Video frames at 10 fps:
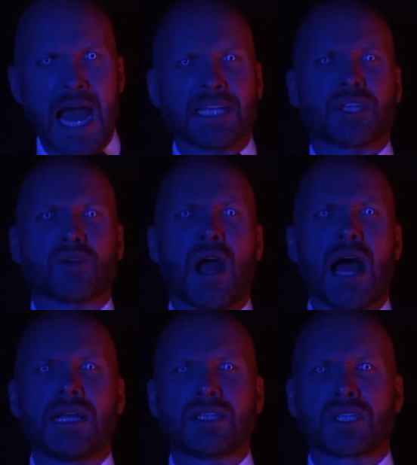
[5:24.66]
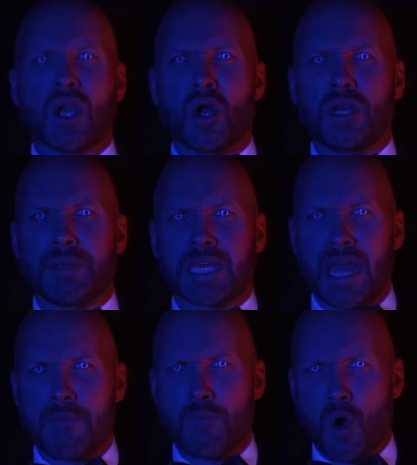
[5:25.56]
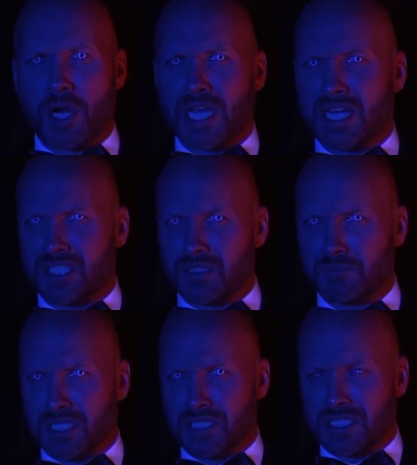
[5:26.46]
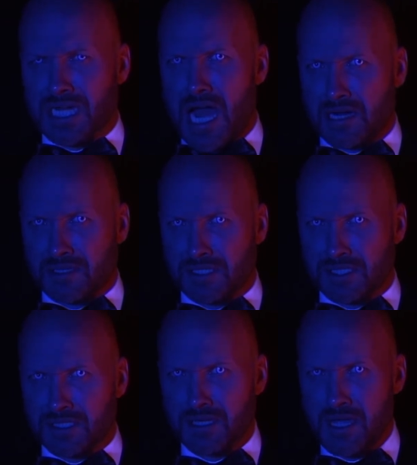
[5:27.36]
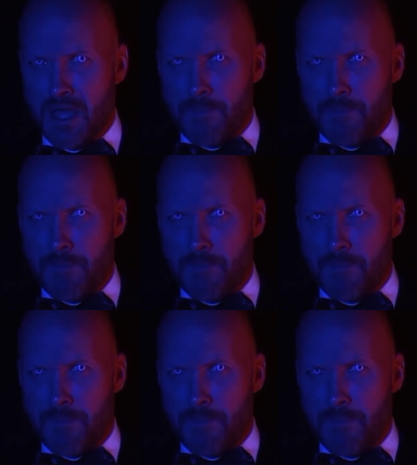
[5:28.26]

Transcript: As her eyes slowly became more accustomed to the darkness,